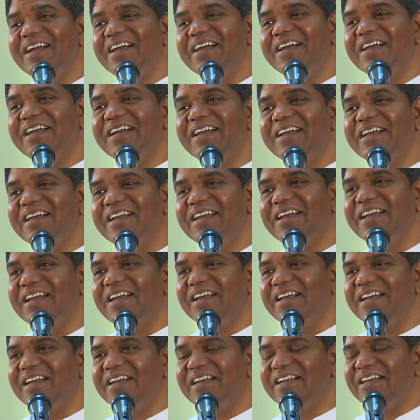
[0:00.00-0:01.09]

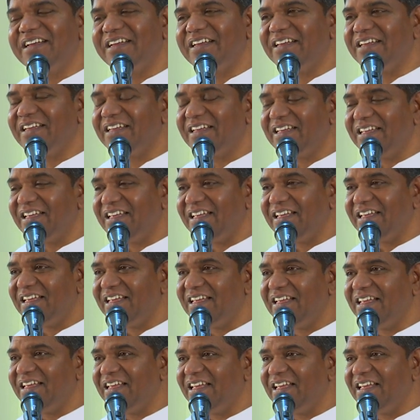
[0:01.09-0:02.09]
Nobody speaks.